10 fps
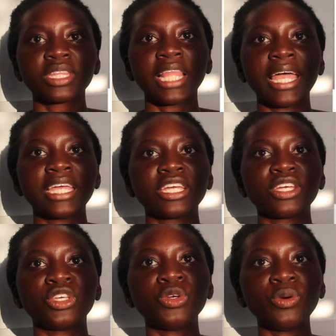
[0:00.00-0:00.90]
like,
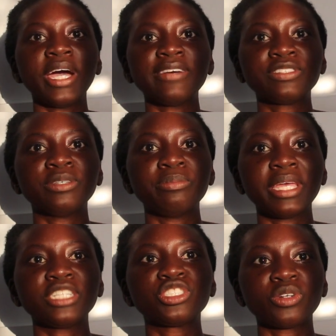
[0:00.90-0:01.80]
you have to
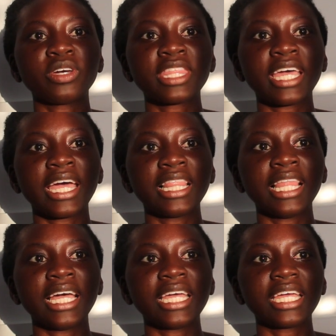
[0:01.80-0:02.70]
make sure
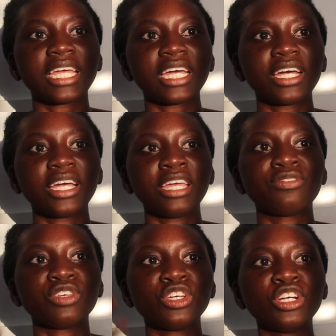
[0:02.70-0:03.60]
that, like,
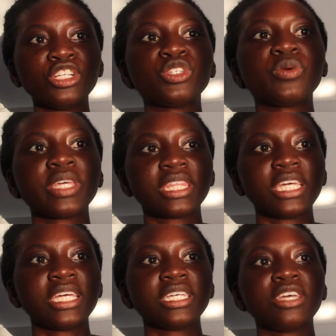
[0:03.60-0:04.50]
if you're doing
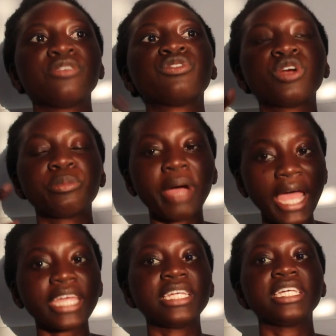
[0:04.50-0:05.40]
thing, if you're a
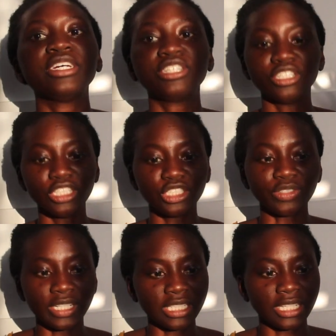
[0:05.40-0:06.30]
pioneer, you're a
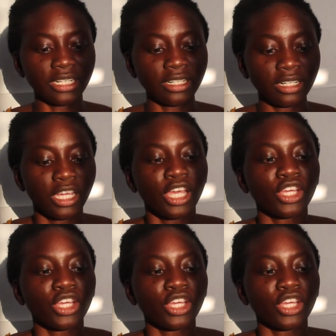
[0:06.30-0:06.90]
trendsetter,